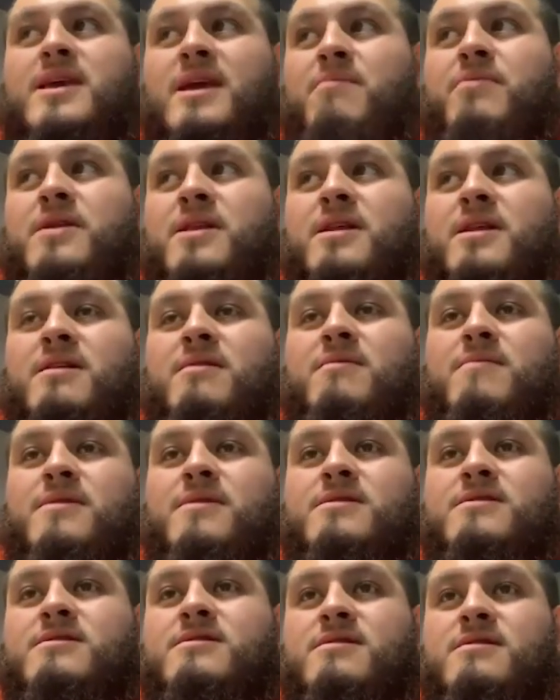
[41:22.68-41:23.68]
put in them
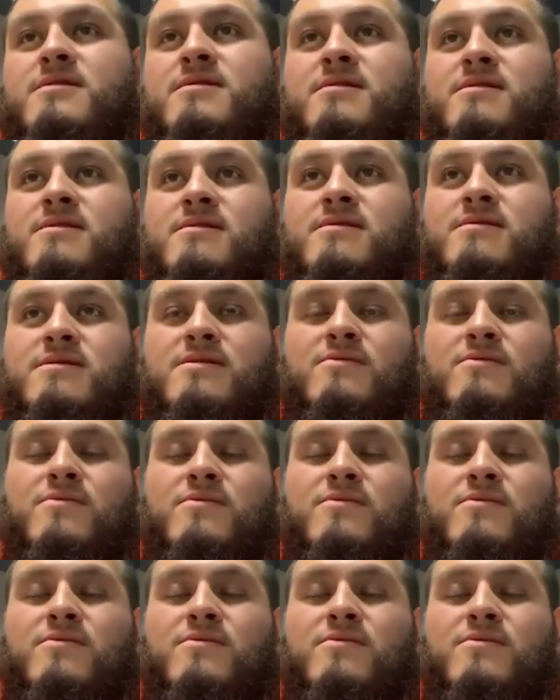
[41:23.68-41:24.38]
is the